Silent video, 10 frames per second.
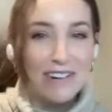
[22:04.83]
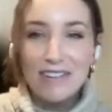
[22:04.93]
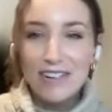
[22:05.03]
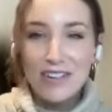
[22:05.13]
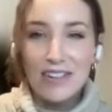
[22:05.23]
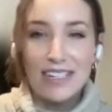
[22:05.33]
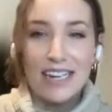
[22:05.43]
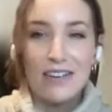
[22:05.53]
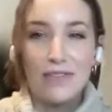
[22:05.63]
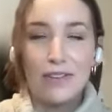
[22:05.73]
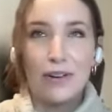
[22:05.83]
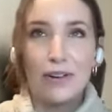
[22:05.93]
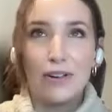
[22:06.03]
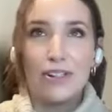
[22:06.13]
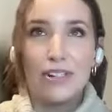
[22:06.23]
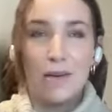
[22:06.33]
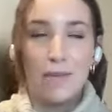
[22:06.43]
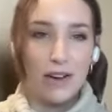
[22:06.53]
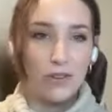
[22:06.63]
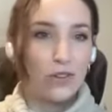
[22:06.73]
What would you say you've learned
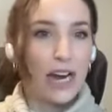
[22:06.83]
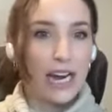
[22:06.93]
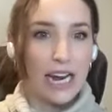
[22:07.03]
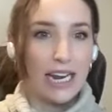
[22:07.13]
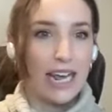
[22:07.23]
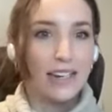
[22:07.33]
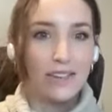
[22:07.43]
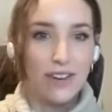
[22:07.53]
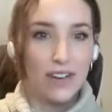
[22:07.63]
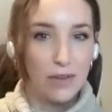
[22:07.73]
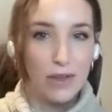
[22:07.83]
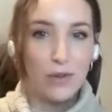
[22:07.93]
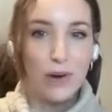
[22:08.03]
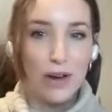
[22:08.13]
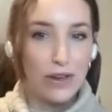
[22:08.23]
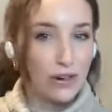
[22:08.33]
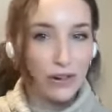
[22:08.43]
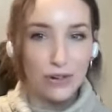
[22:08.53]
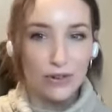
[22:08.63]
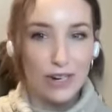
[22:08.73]
about training and development throughout your
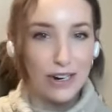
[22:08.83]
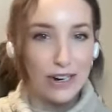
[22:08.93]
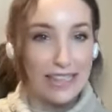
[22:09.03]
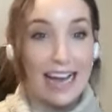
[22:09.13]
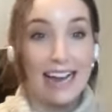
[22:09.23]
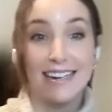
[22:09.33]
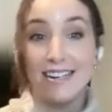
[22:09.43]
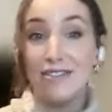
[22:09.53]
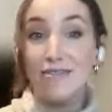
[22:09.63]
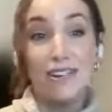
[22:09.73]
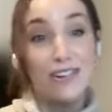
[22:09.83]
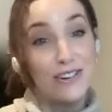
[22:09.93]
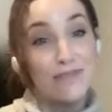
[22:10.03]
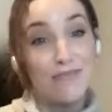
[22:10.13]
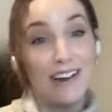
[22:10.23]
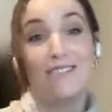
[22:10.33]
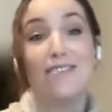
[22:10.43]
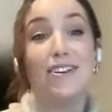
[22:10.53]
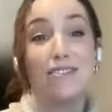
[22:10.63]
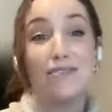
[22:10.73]
career that you wish you might
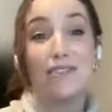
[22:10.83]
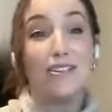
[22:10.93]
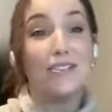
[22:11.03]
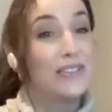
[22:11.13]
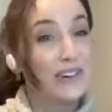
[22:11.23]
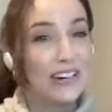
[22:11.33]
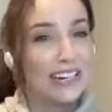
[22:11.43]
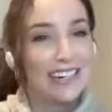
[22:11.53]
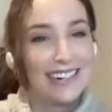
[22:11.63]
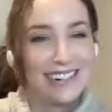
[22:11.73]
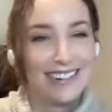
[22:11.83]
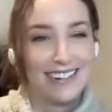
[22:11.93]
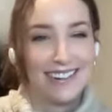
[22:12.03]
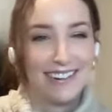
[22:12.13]
have known when you started?